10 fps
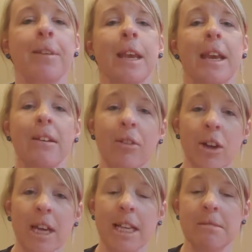If your
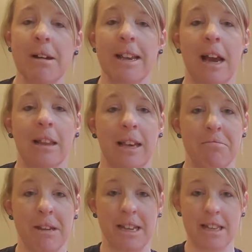kids might not like
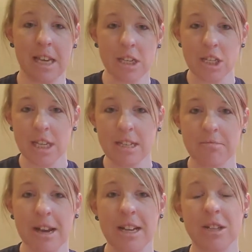being touched as
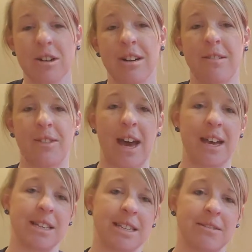much, or if
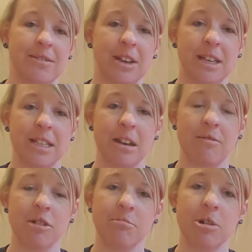that doesn't feel as
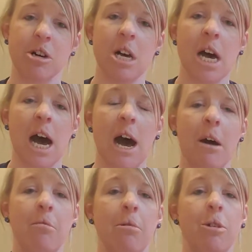comfortable,
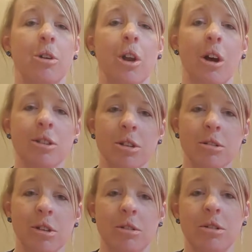you can also
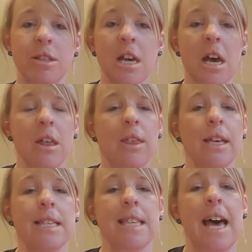use
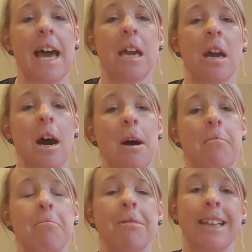things like
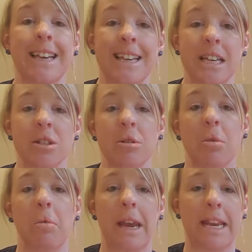blankets
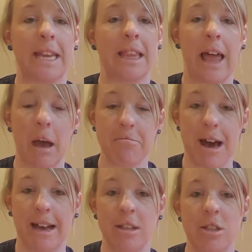or weighted lap
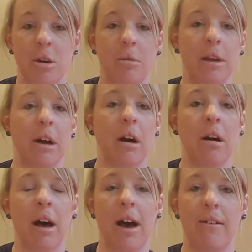pads. So we
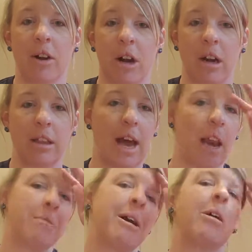all have heard a
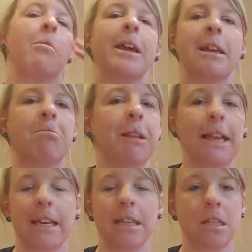lot about weighted
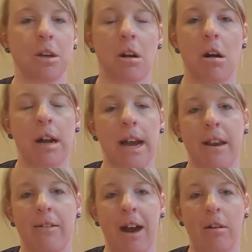blankets. They're all kind
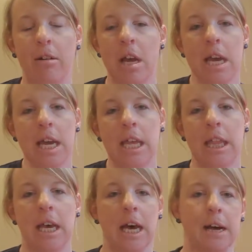of out
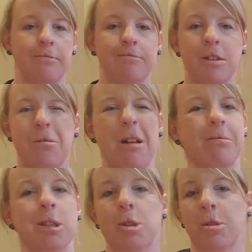in the
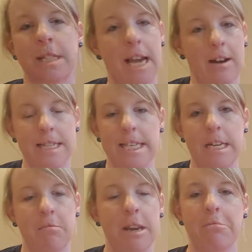department stores now. I
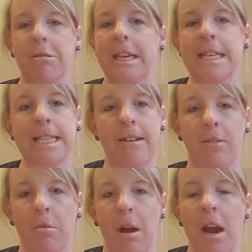see weighted blankets
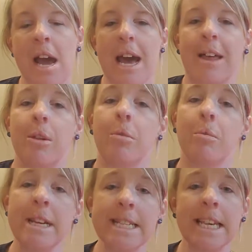everywhere. And the
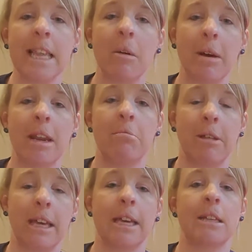reason that weighted
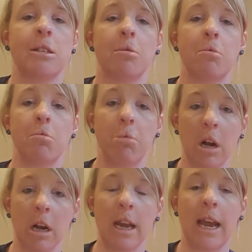blankets work
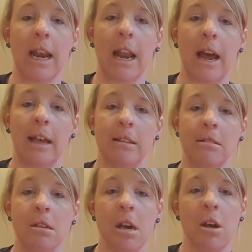
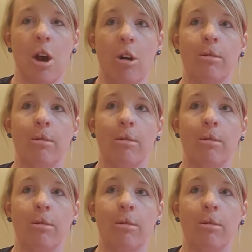and are